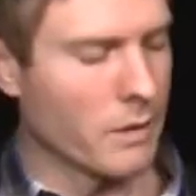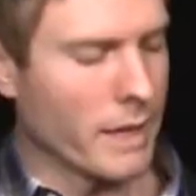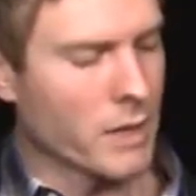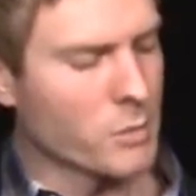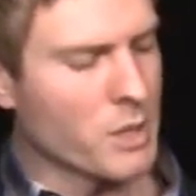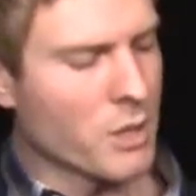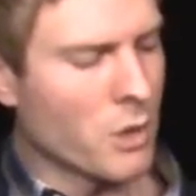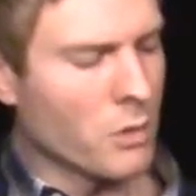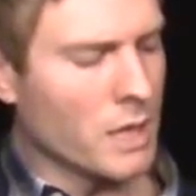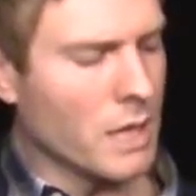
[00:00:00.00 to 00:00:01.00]
that gives me the
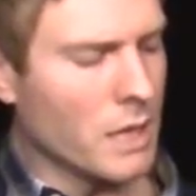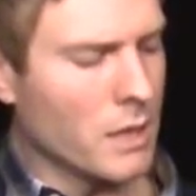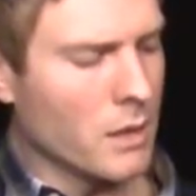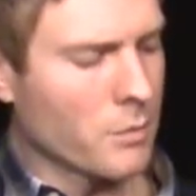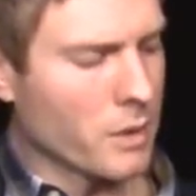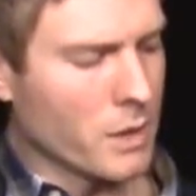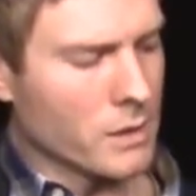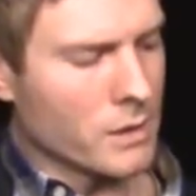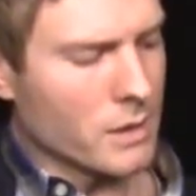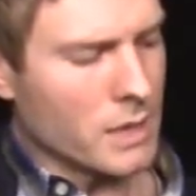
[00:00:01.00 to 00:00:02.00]
note E,
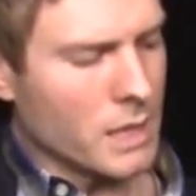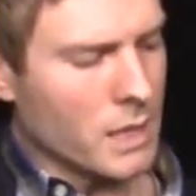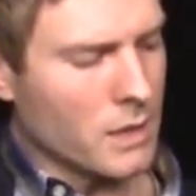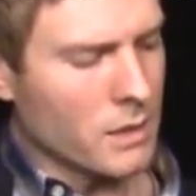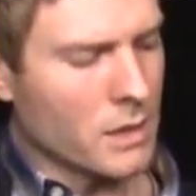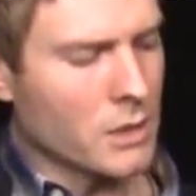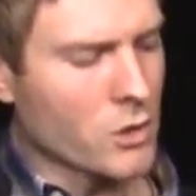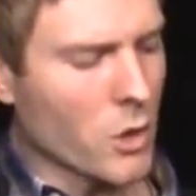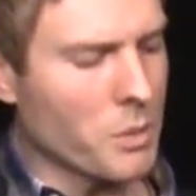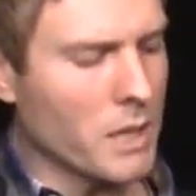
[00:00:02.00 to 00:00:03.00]
because D, D
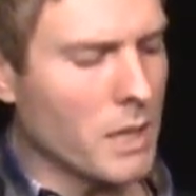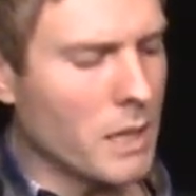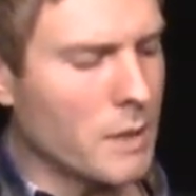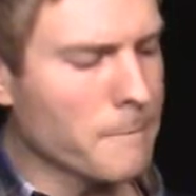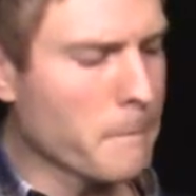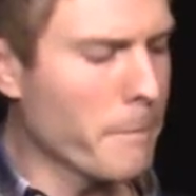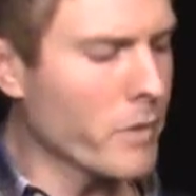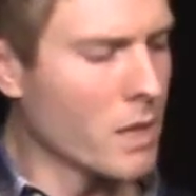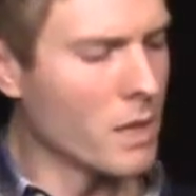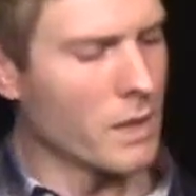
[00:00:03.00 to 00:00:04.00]
sharp, E,
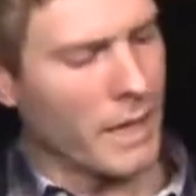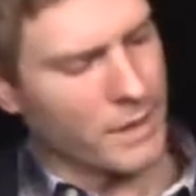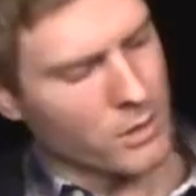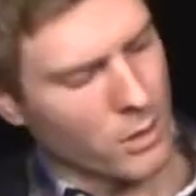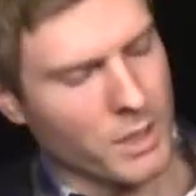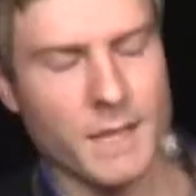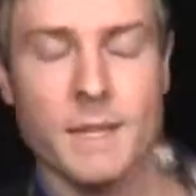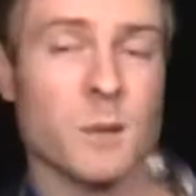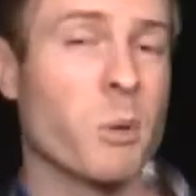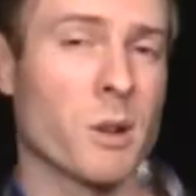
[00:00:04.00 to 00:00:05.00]
and so
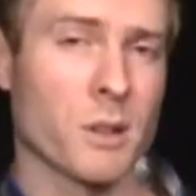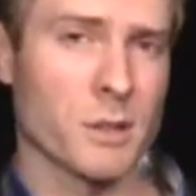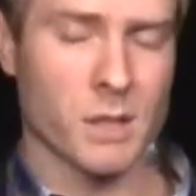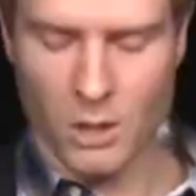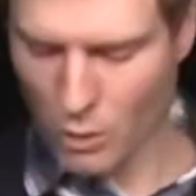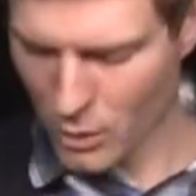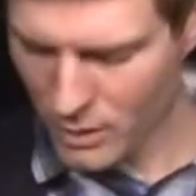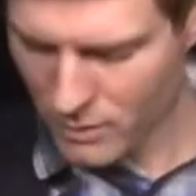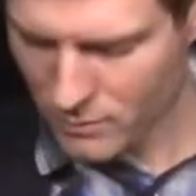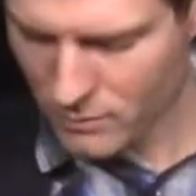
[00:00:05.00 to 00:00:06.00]
E is part of the C chord.